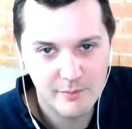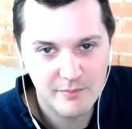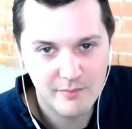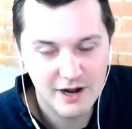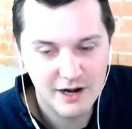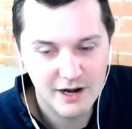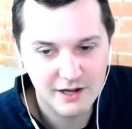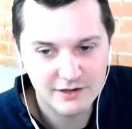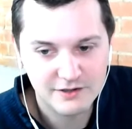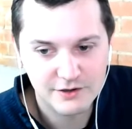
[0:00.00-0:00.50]

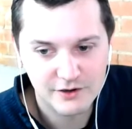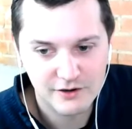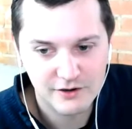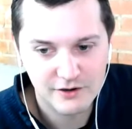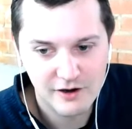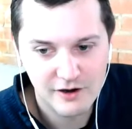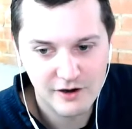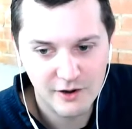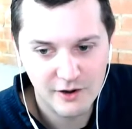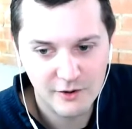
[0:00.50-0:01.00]

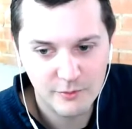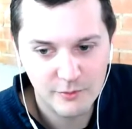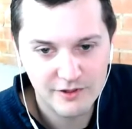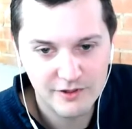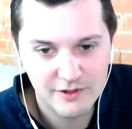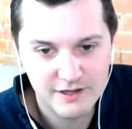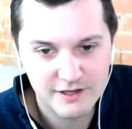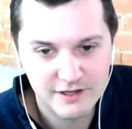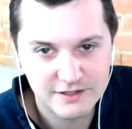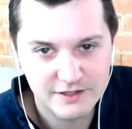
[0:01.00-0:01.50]
Monitor on
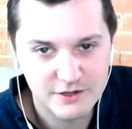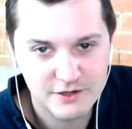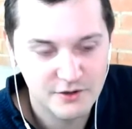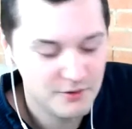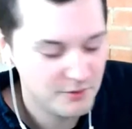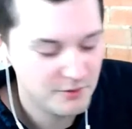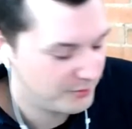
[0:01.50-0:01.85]
with us too.